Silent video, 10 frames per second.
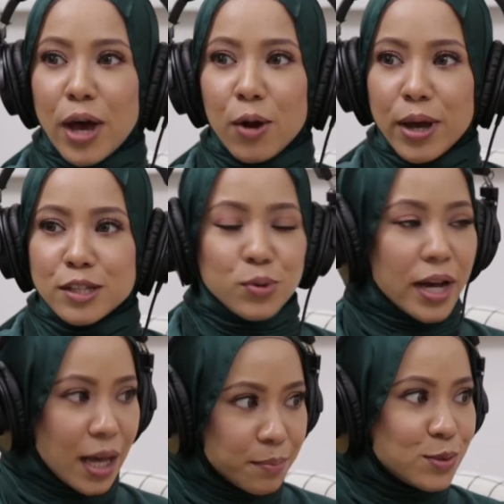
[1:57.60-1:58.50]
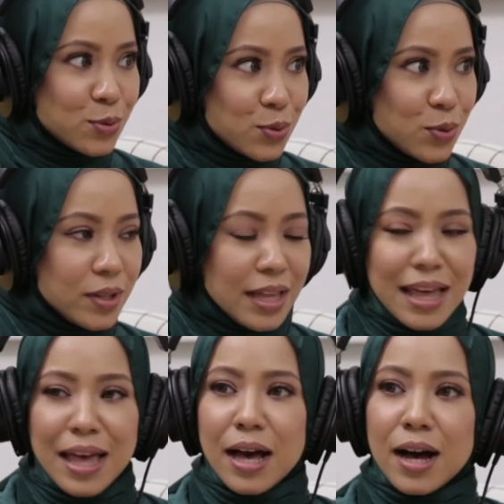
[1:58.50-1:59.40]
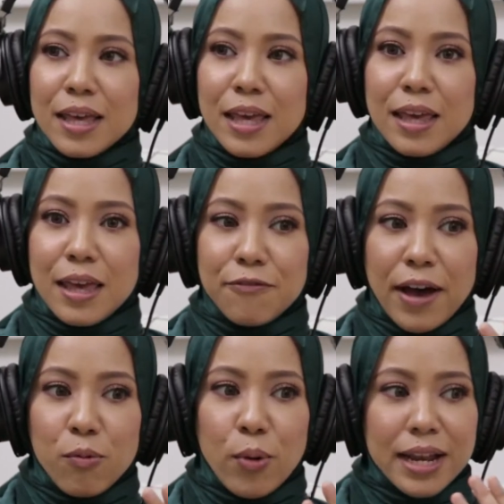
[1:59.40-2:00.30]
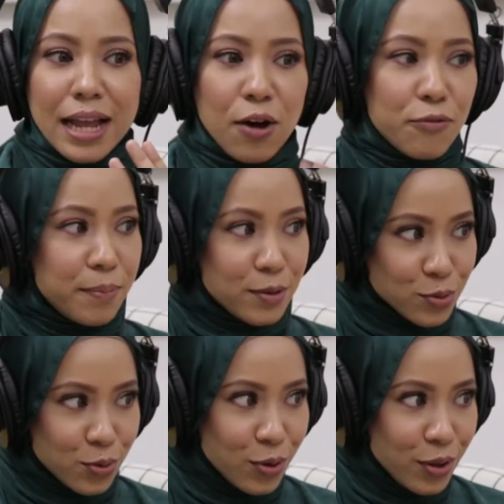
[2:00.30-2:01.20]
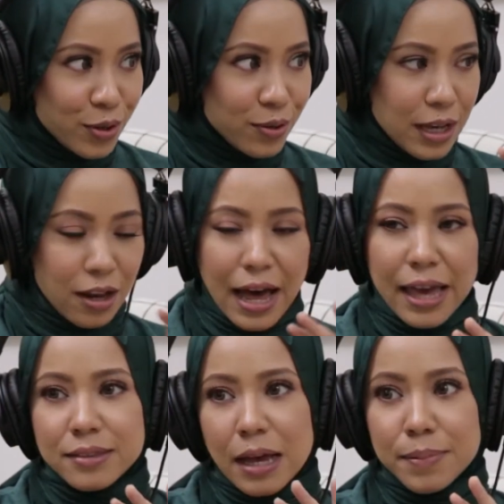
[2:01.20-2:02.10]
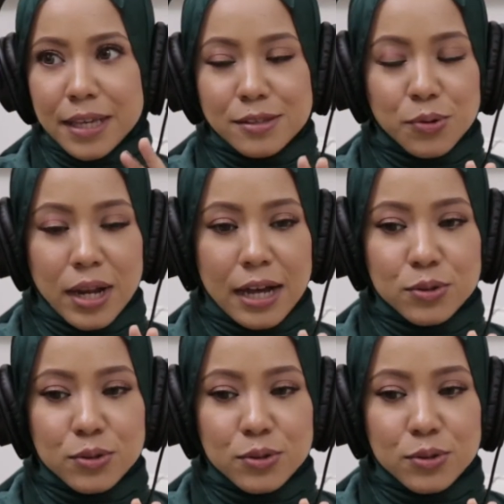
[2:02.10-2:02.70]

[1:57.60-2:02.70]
I went to agama school, if I went out from the school, kalau I tak pergi sekolah